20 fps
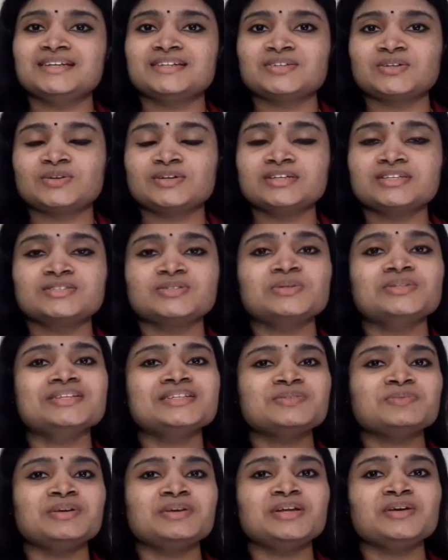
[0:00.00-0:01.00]
Electronics. So in
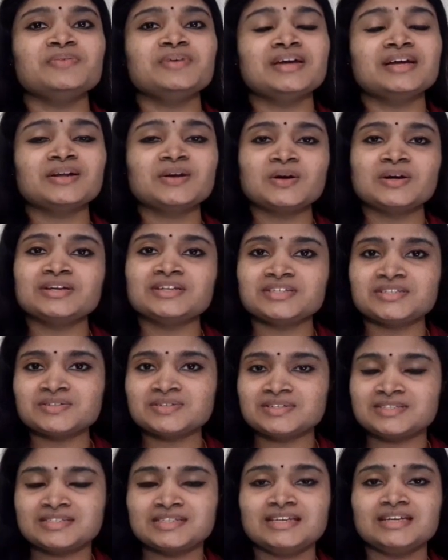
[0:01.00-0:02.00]
this video, we are going
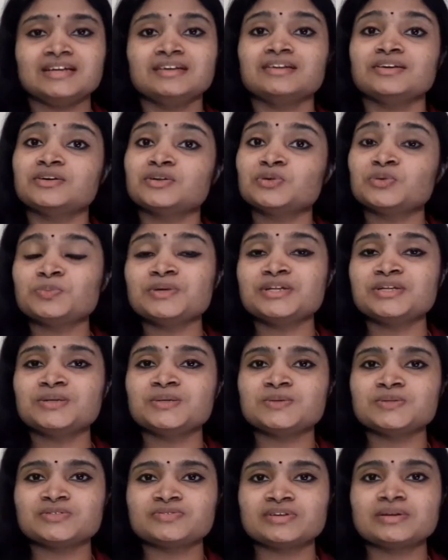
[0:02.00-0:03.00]
to see a recruitment
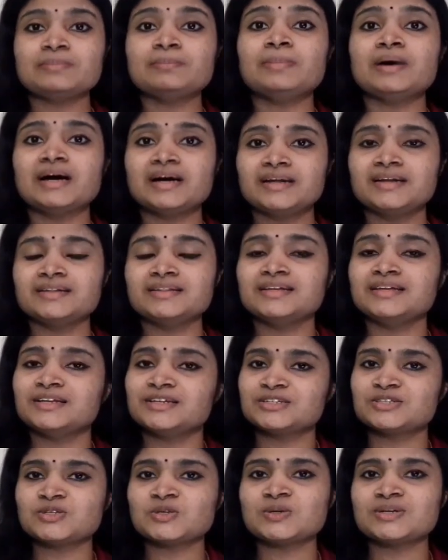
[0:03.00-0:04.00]
news from Bharat
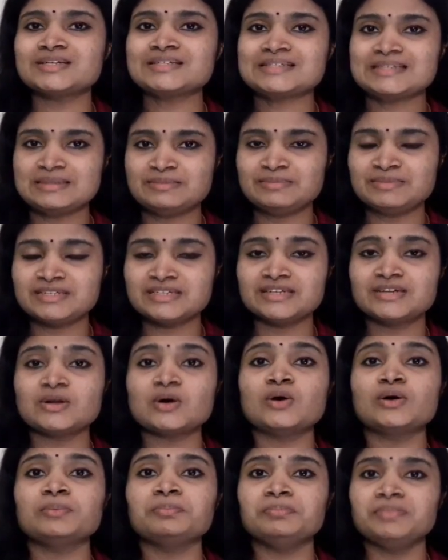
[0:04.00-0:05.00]
Electronics Limited
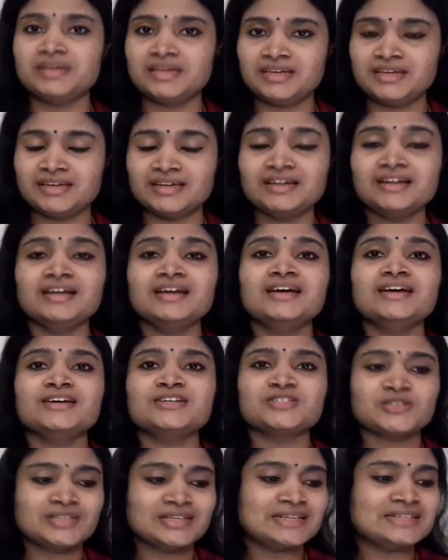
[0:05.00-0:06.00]
or BEL.
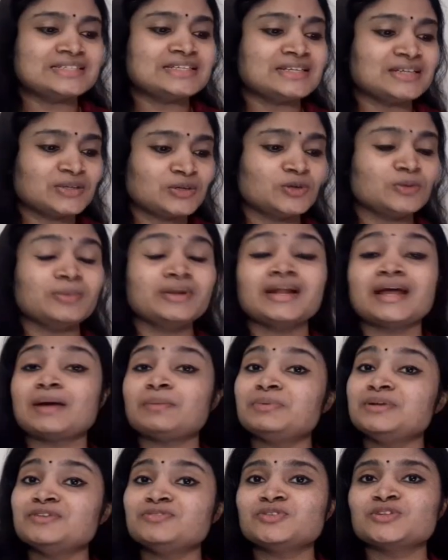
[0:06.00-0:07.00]
So there is a recruitment
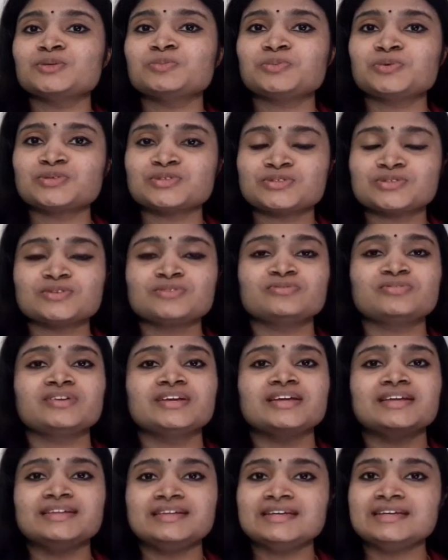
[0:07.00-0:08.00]
happening for the post of
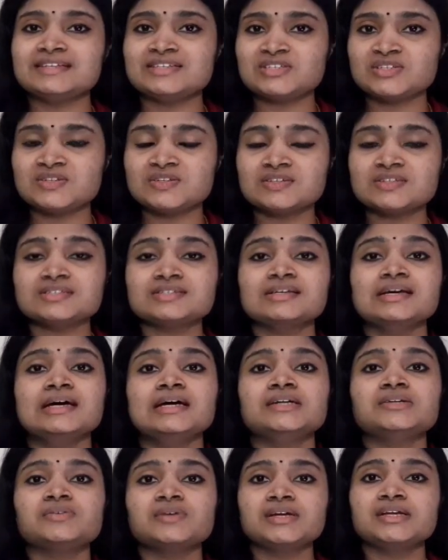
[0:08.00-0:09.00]
trainee engineers,
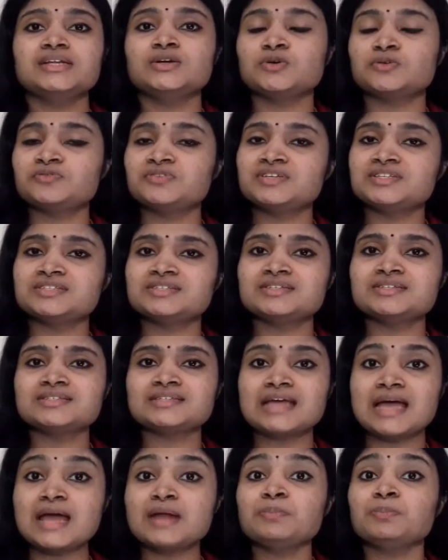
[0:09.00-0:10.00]
trainee officers
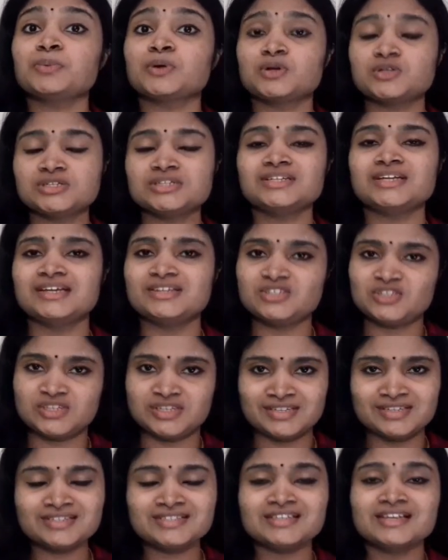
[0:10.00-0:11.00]
and project
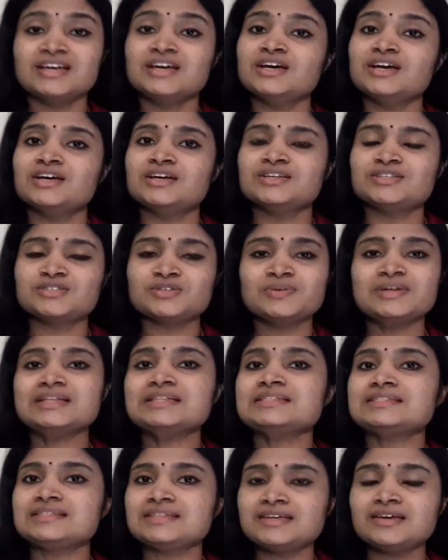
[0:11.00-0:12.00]
engineers. So we'll
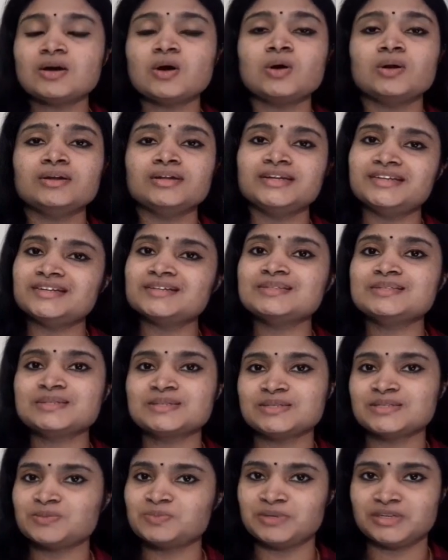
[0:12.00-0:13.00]
see all details in
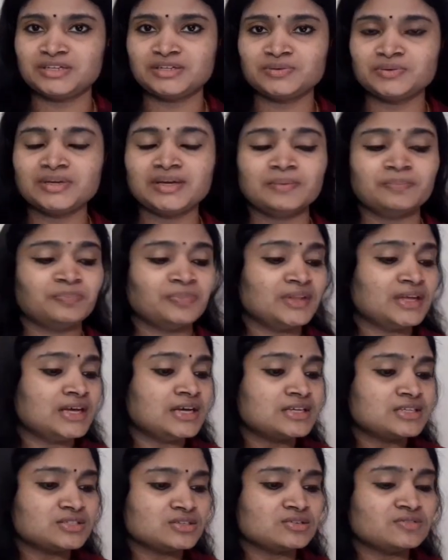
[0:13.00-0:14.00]
this video. Okay.
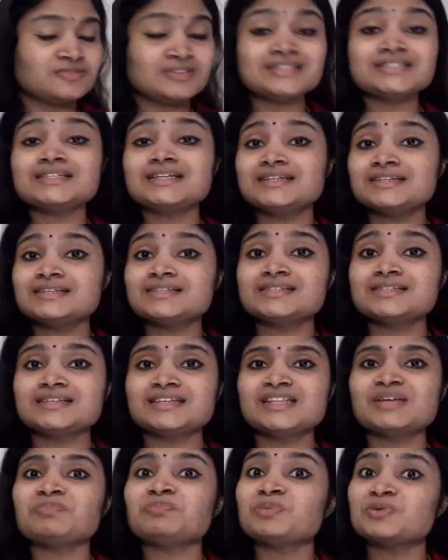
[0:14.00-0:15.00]
So first, let us see
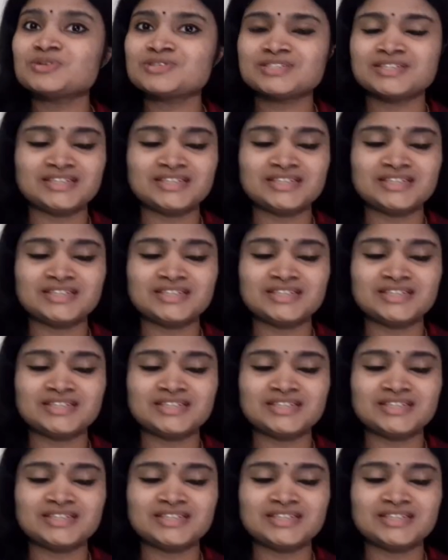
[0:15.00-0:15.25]
the post